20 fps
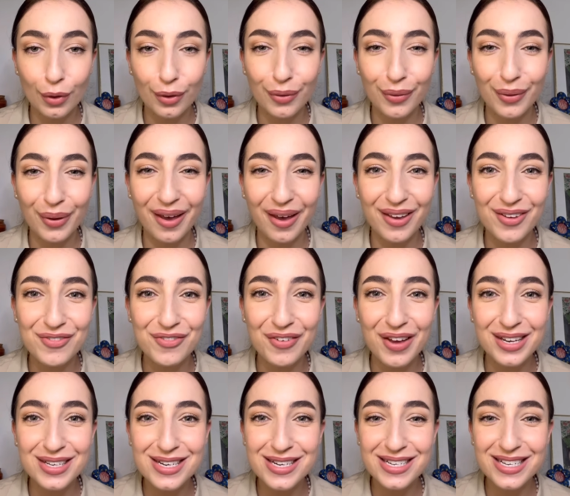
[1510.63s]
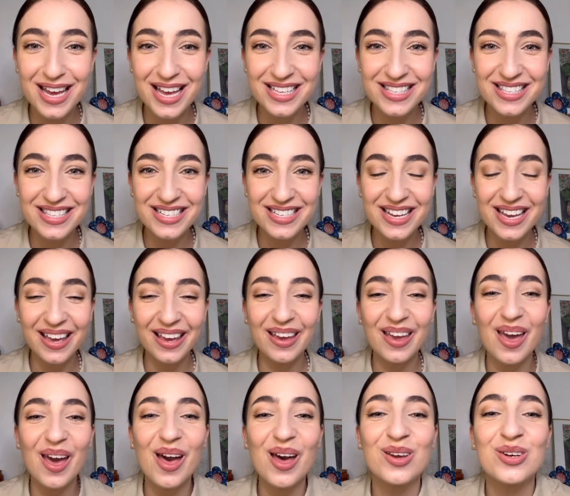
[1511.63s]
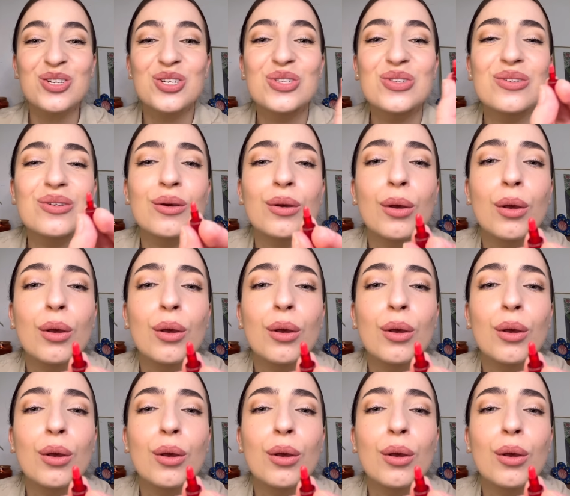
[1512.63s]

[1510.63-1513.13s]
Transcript: Okay, fantastic. Yeah, just